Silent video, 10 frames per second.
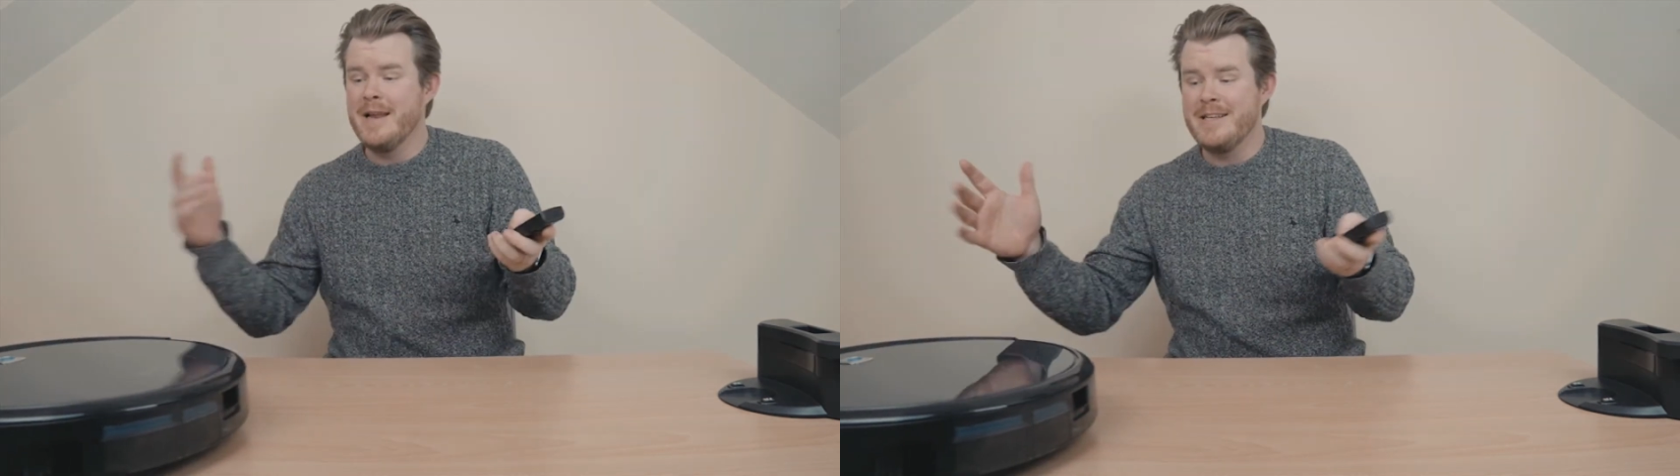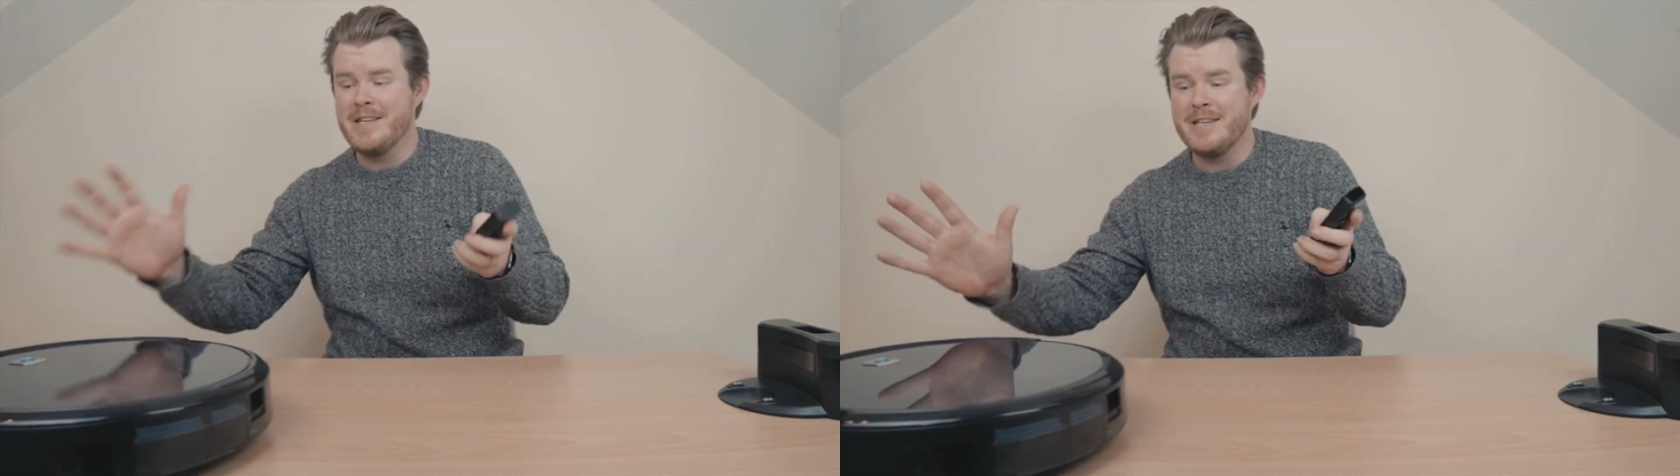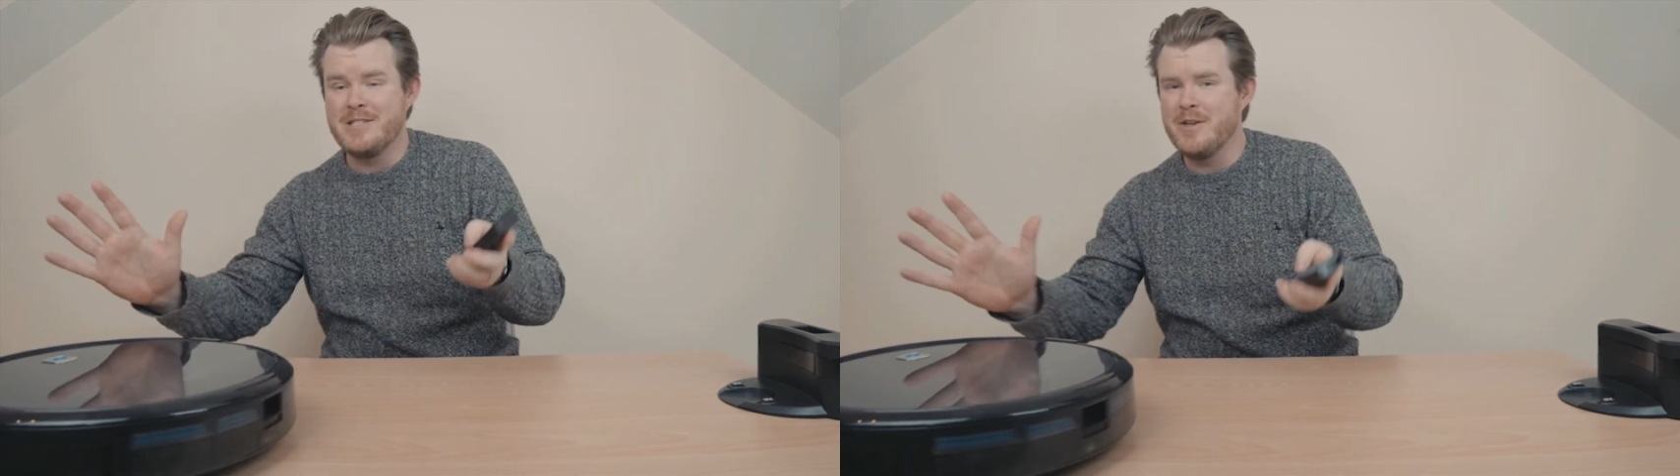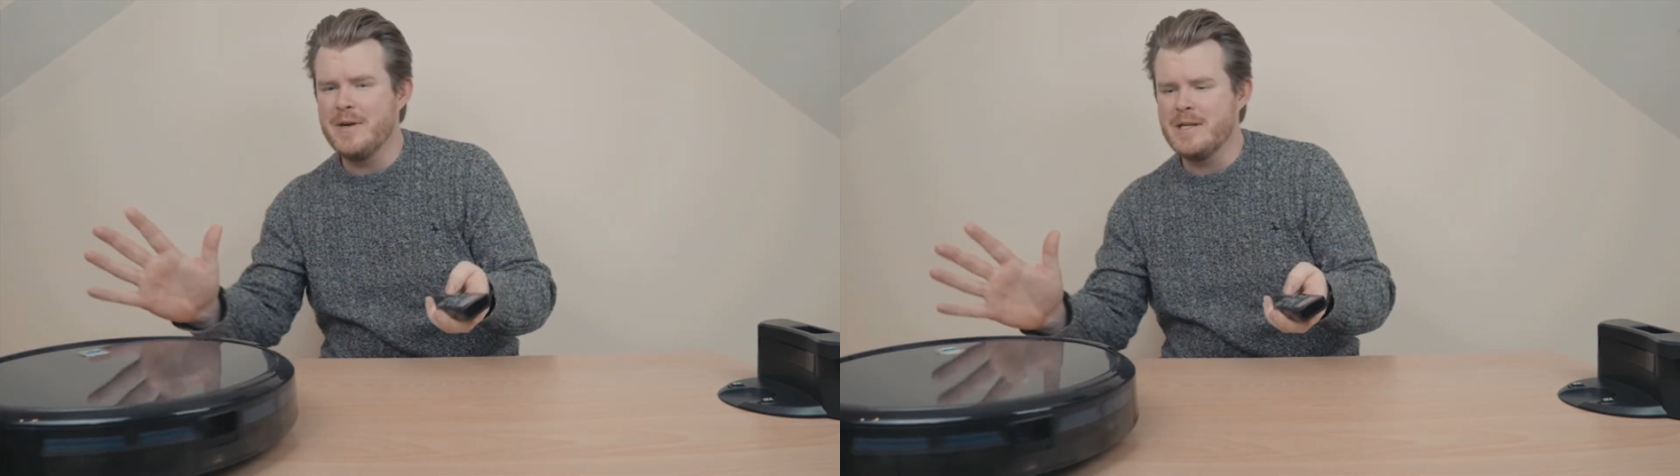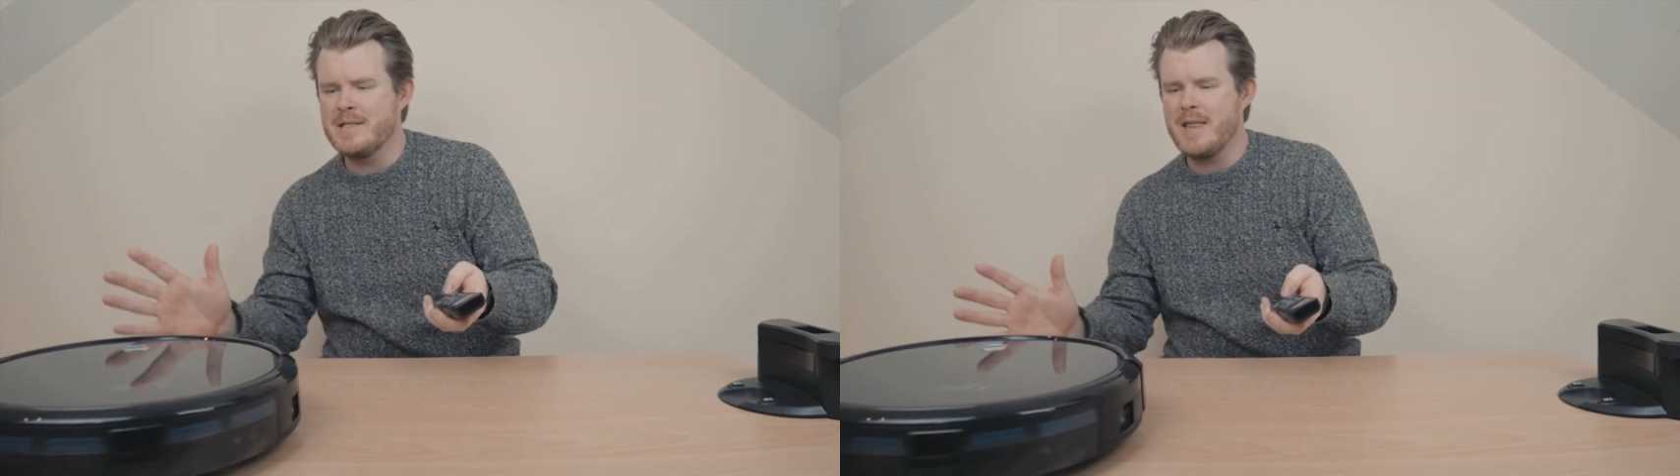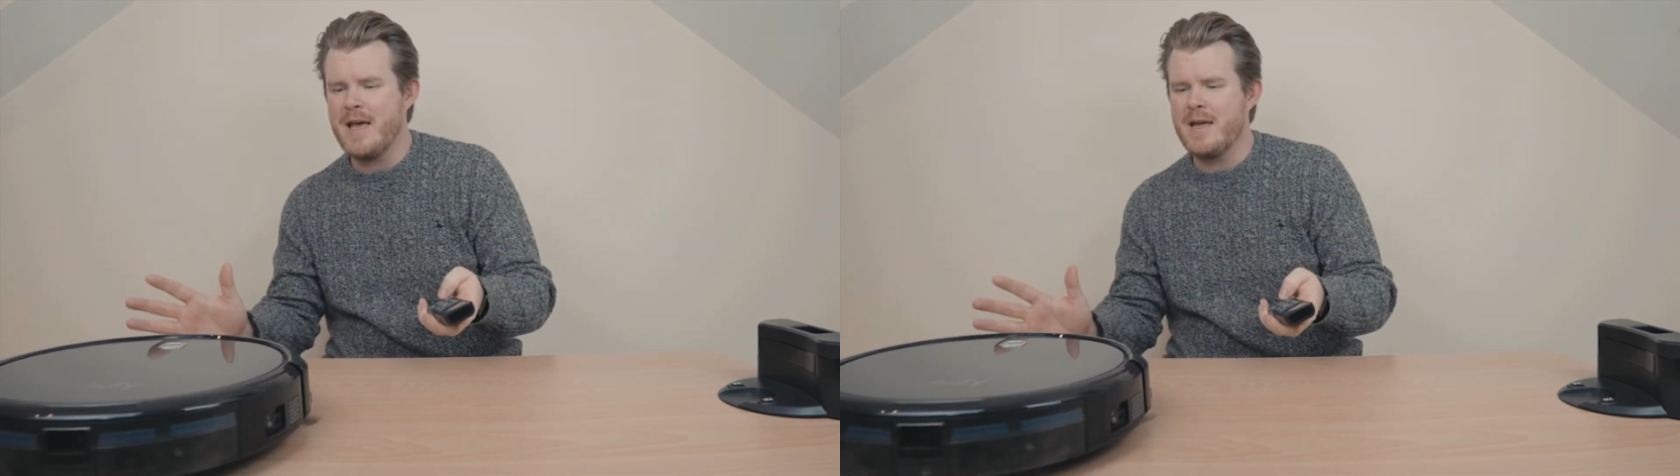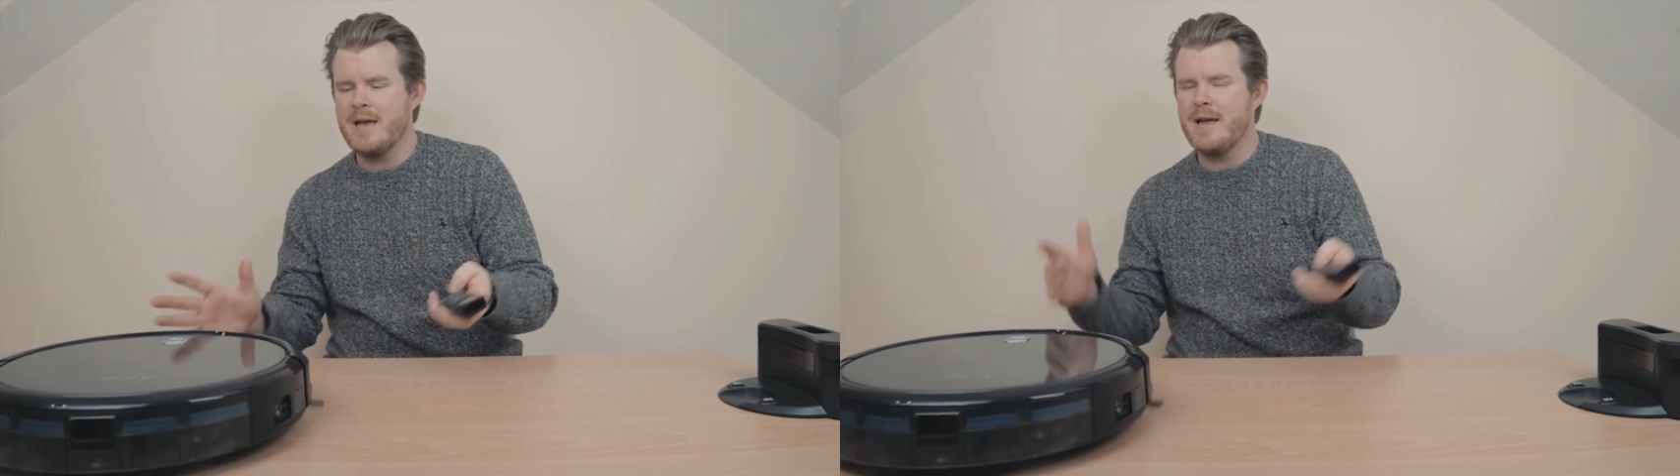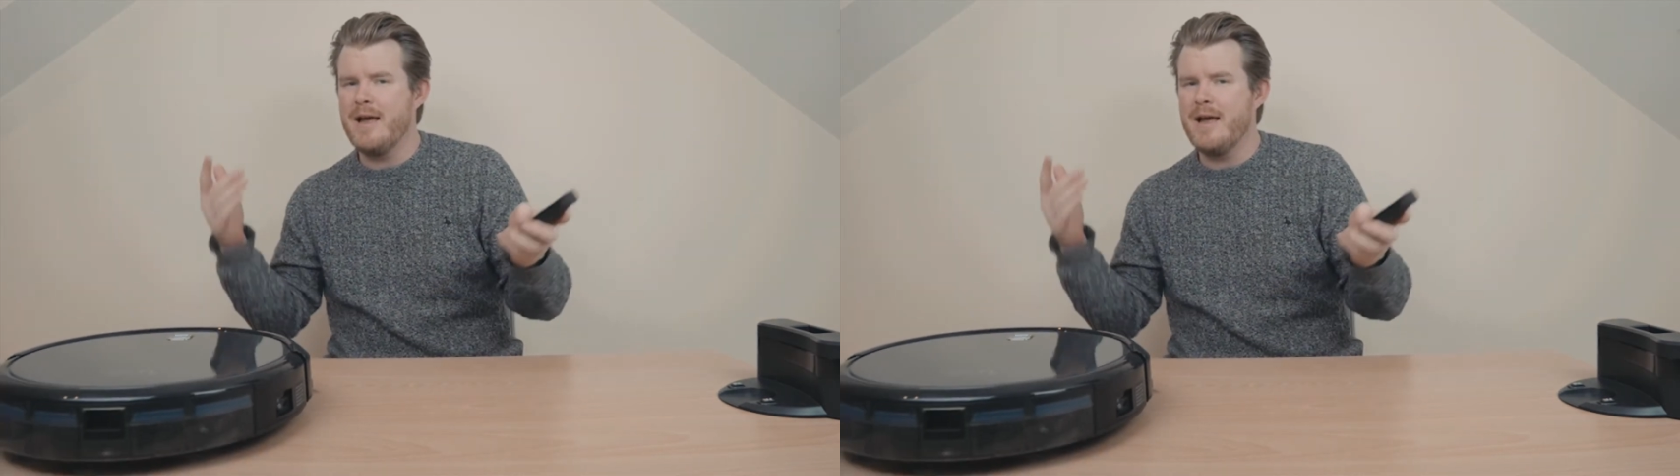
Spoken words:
You see, it's doing its thing.